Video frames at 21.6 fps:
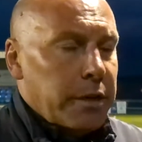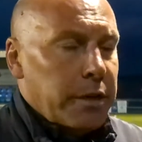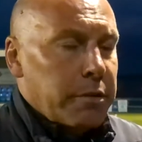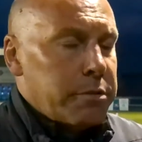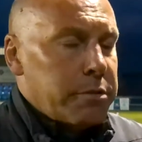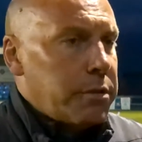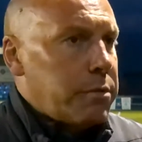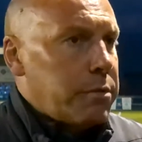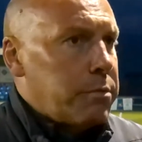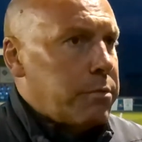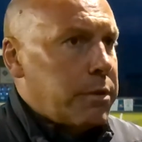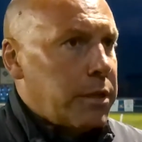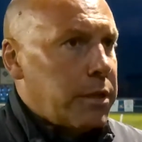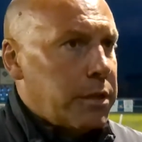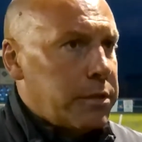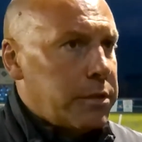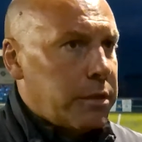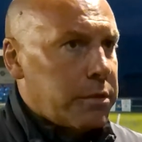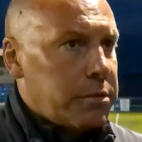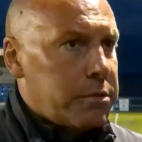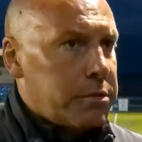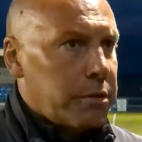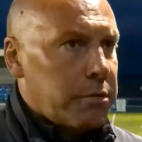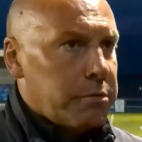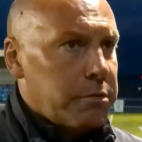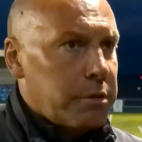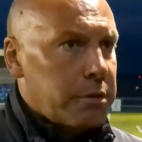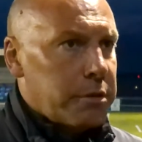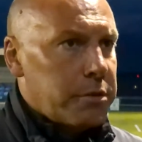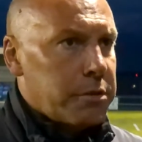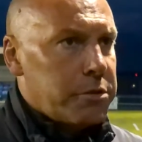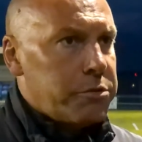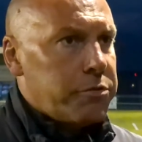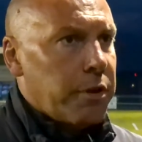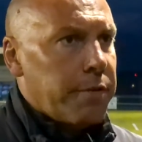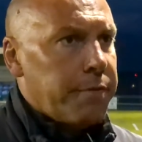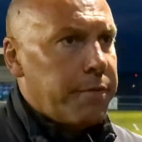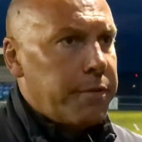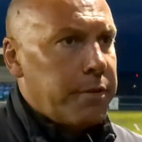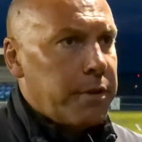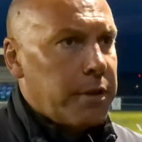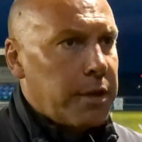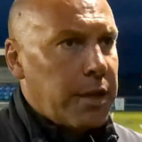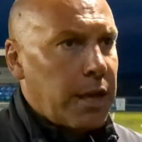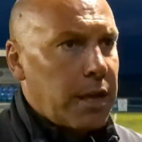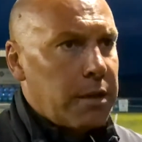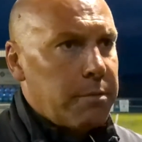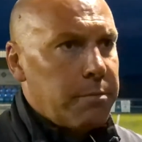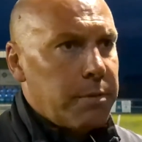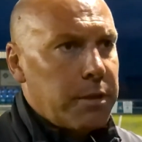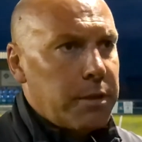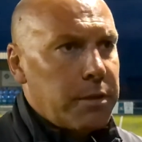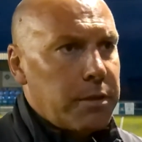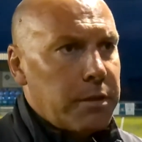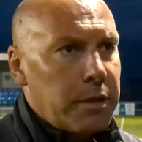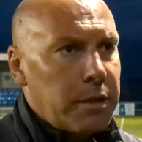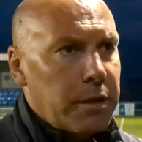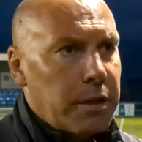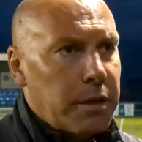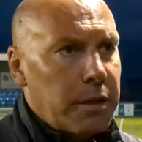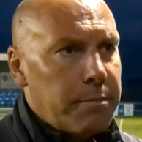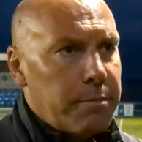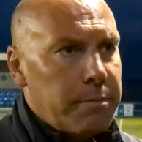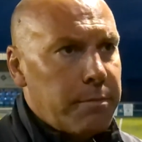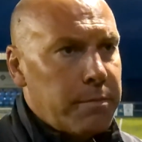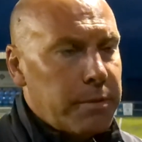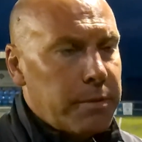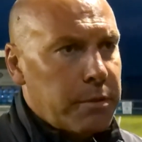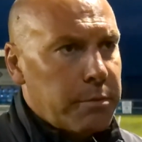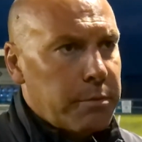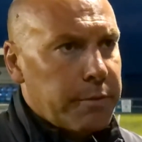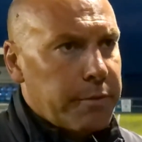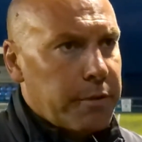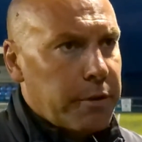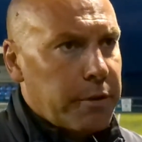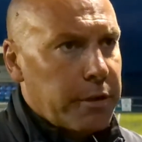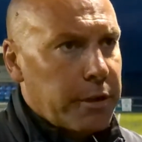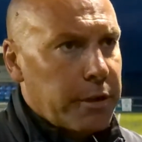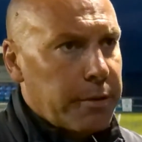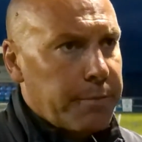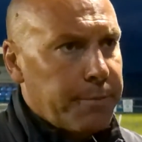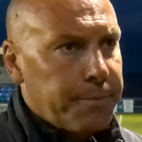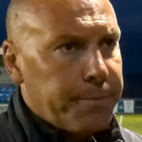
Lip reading: So it does show the strength of the academy that we've got here.